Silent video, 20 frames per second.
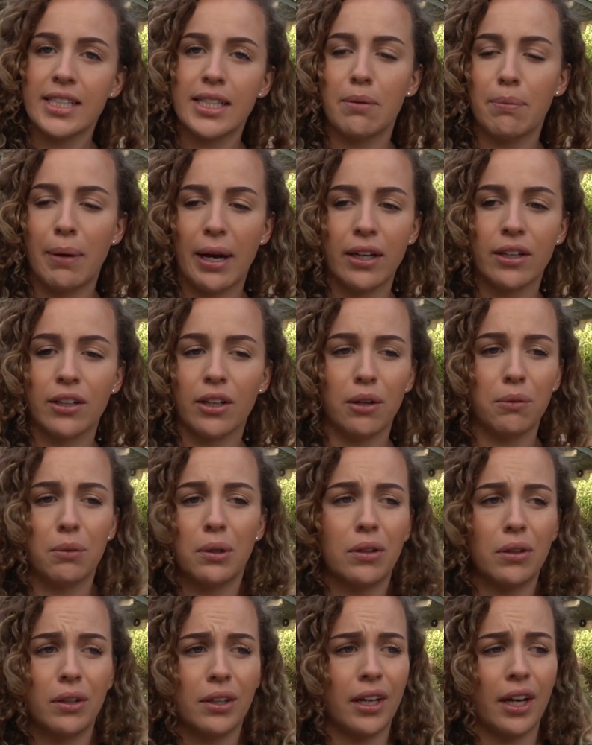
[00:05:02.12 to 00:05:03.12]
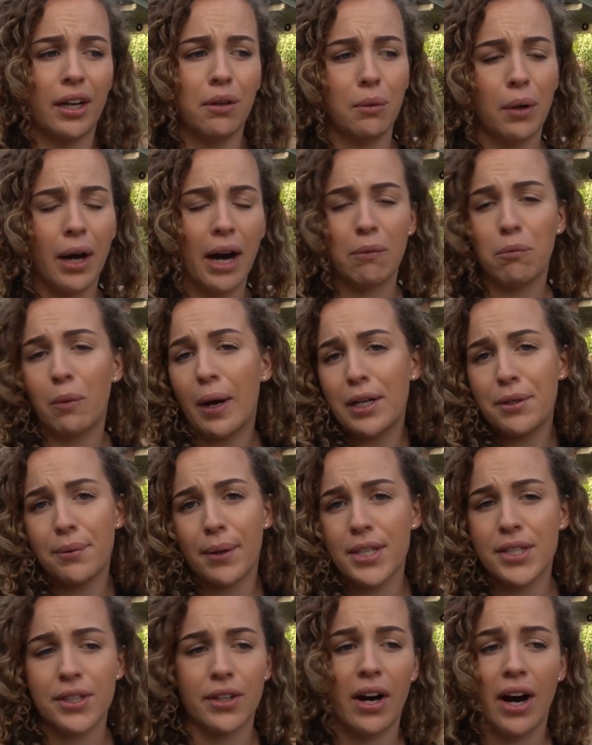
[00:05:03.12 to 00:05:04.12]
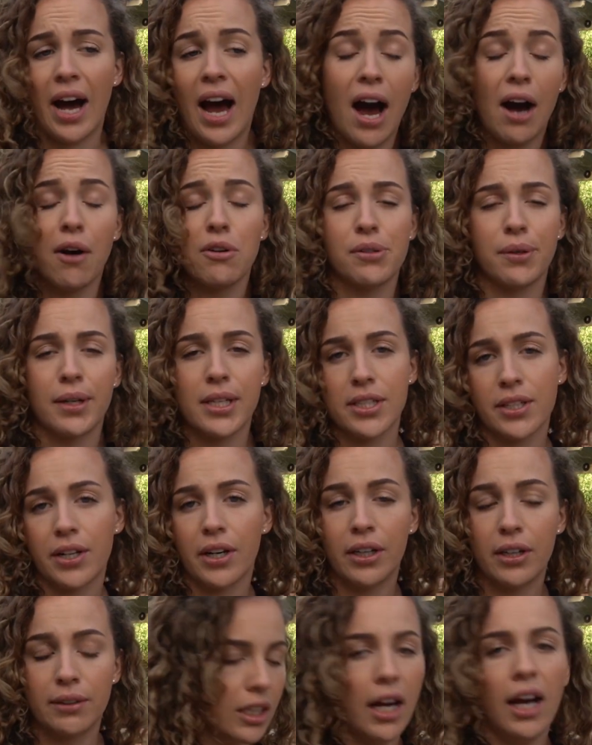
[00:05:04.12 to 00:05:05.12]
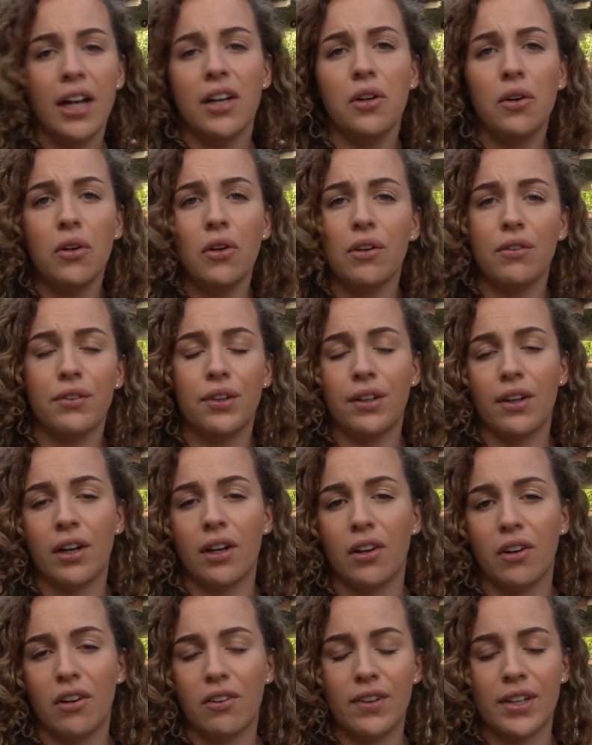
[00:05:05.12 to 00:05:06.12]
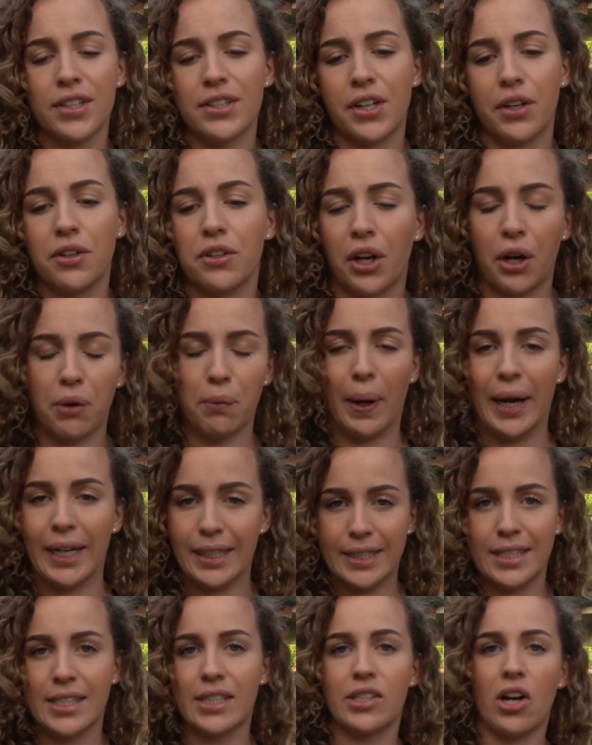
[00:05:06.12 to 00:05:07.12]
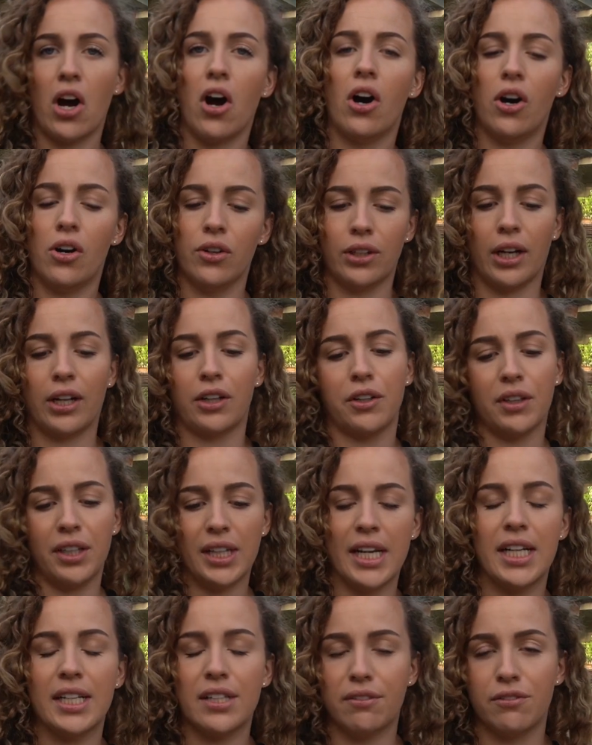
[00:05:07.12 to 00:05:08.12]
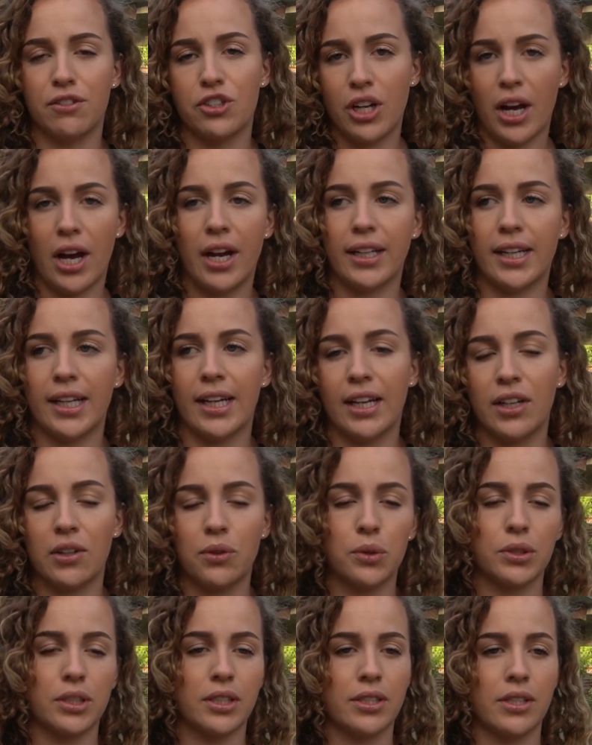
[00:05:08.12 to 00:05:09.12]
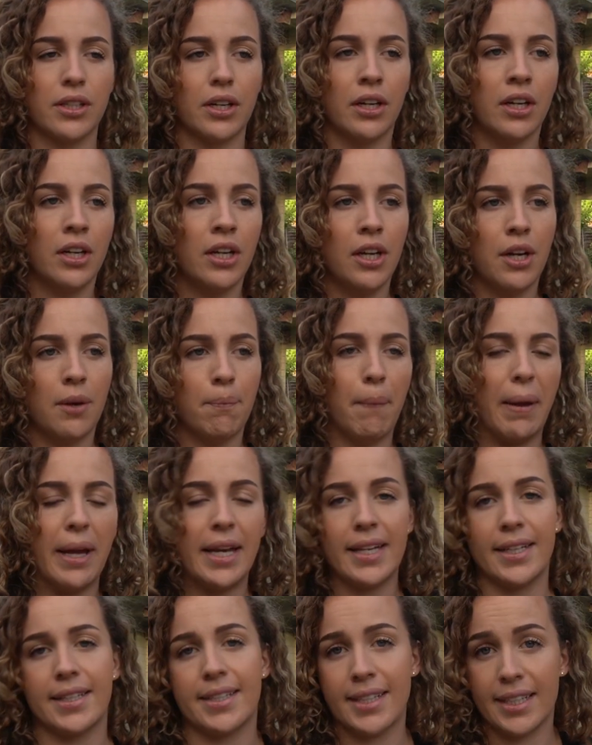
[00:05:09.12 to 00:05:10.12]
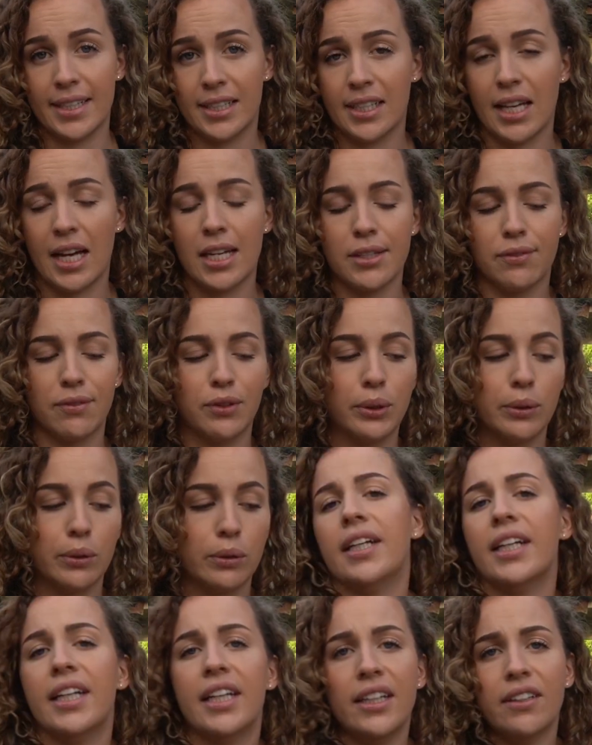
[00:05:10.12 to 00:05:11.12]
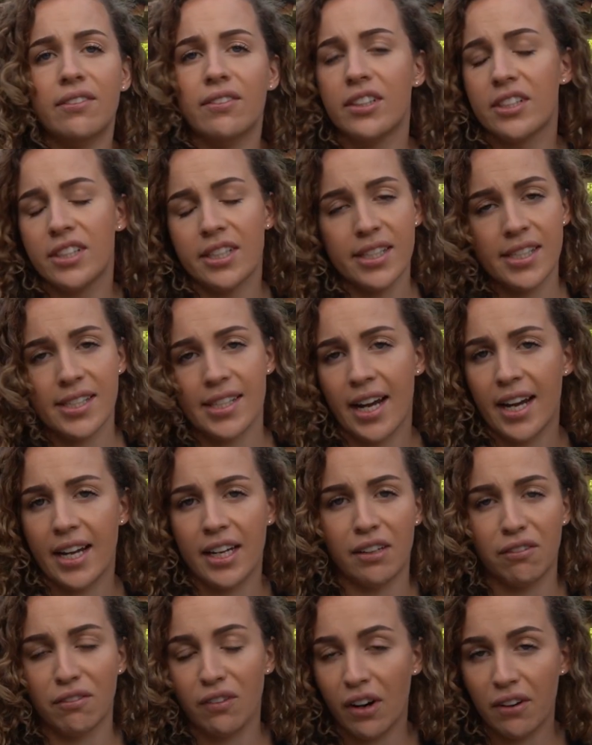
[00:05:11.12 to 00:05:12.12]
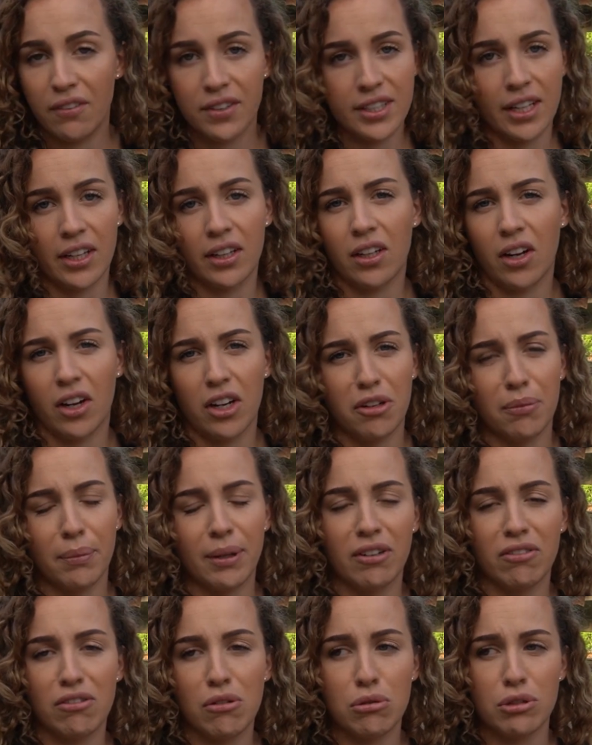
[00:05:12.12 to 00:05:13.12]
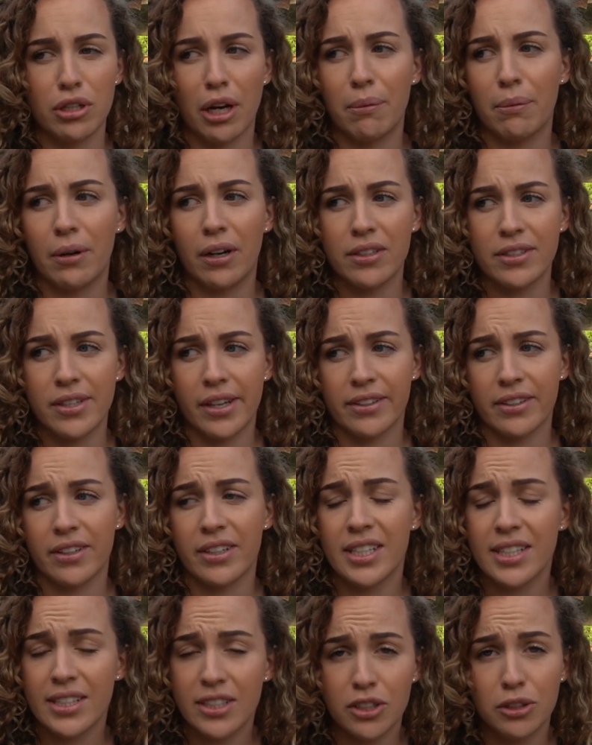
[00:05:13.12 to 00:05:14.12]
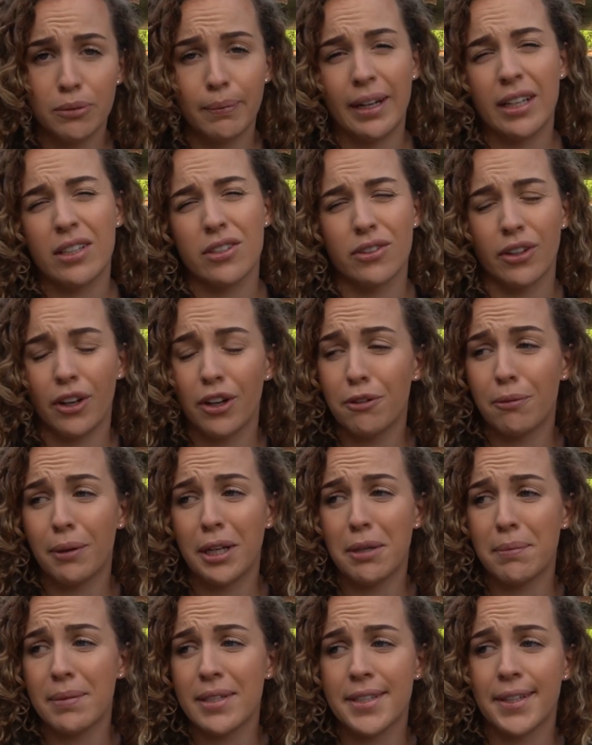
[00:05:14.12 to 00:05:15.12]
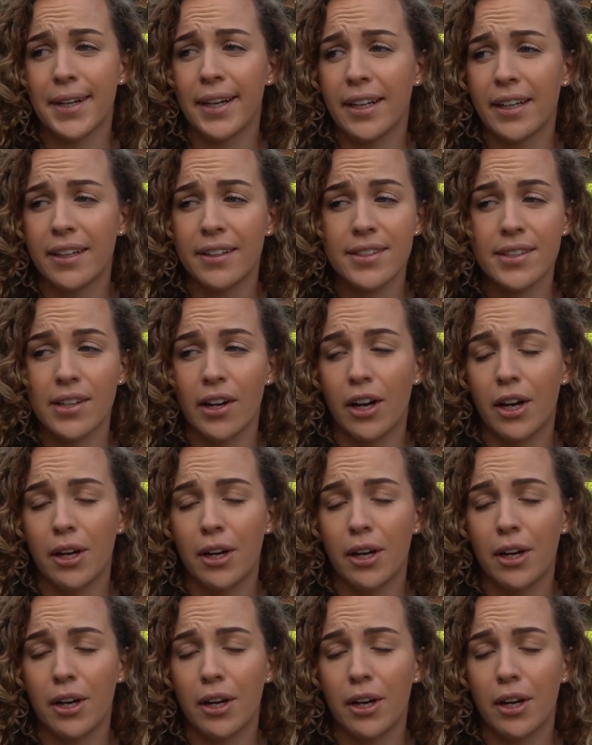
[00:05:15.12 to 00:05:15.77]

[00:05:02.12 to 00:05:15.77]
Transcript: sit back and go, well, okay, well, where do I start? How do I start? And a lot of us don't know where to start on that creative journey in order to make it successful. Even to this day, 5 years down the line of being a full-time artist, I still make so many mistakes,